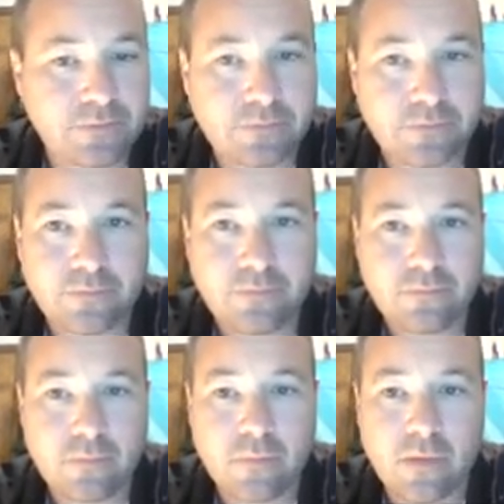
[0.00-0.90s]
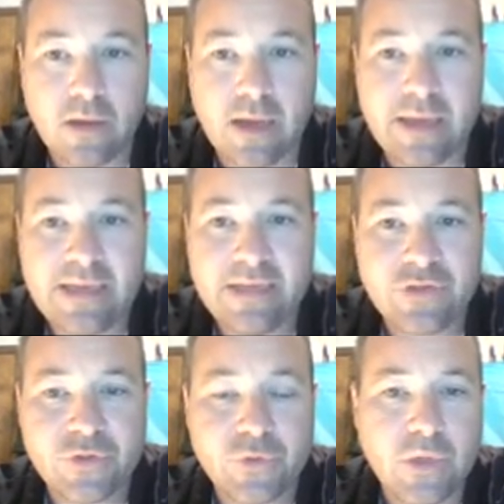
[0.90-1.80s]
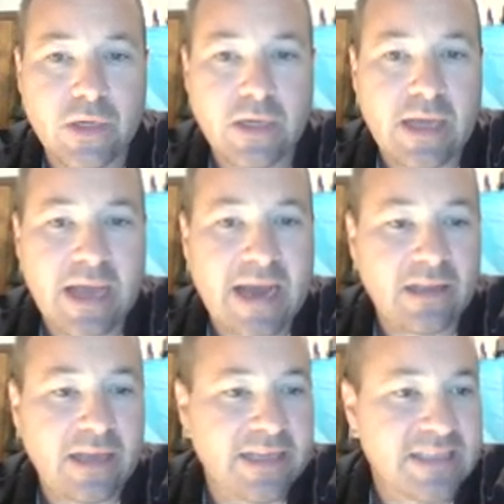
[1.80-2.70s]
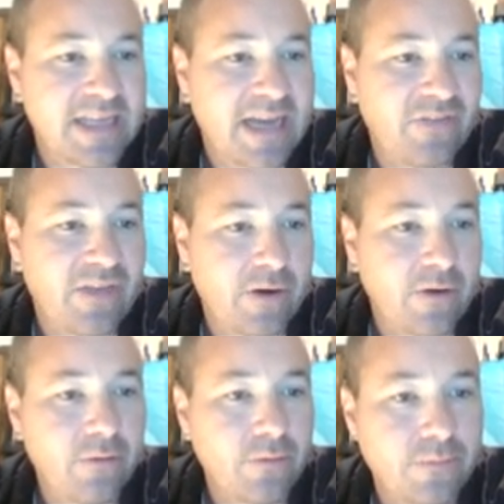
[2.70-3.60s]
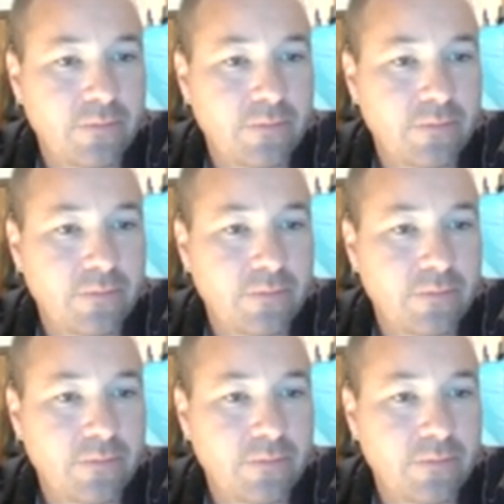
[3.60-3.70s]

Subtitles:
I need to act like it's not there.